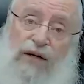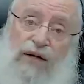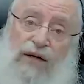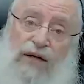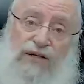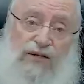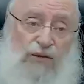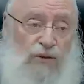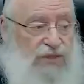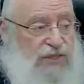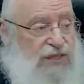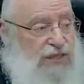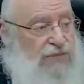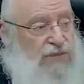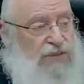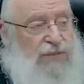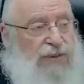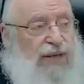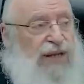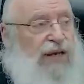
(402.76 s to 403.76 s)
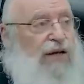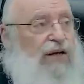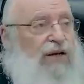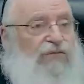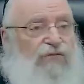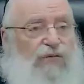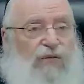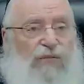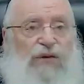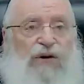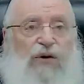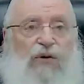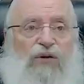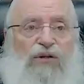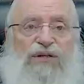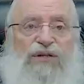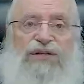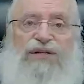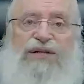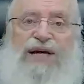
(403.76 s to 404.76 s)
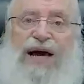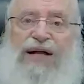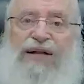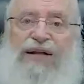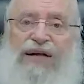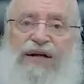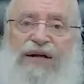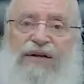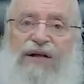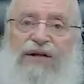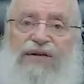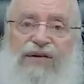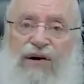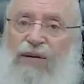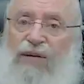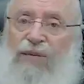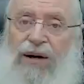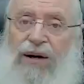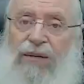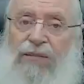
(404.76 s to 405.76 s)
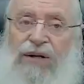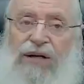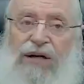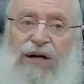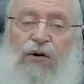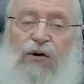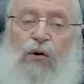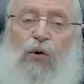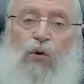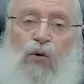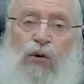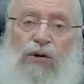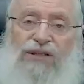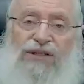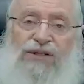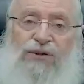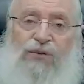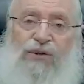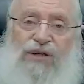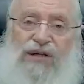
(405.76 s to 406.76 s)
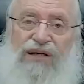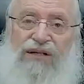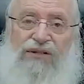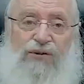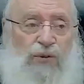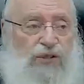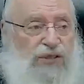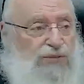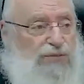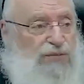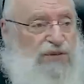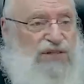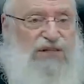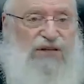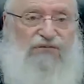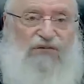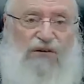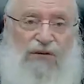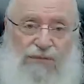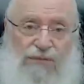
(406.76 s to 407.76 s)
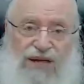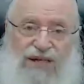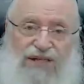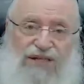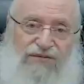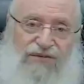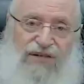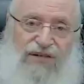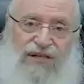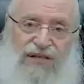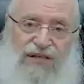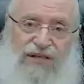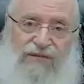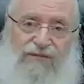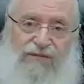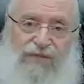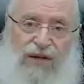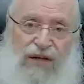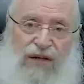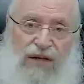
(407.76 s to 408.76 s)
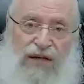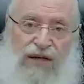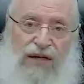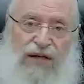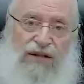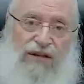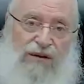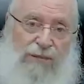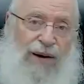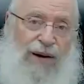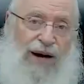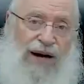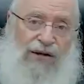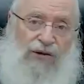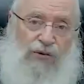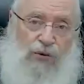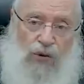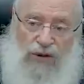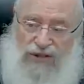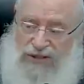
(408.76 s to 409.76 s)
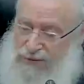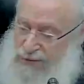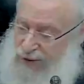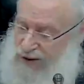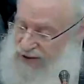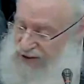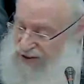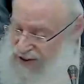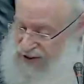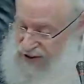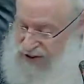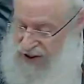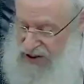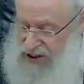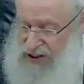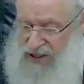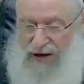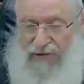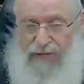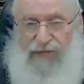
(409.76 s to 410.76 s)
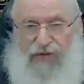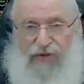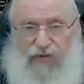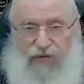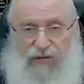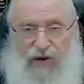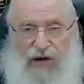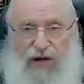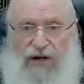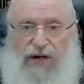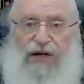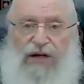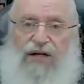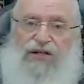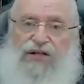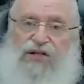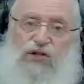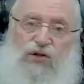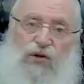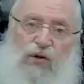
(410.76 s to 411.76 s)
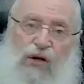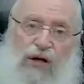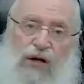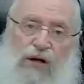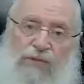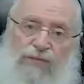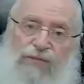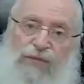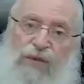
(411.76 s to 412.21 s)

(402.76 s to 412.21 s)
So it seems to be clear from their understanding that Rabbi Gamliel also deals with specific mitzvahs. The Bach talks about tzitzis, tefillin, sukkah.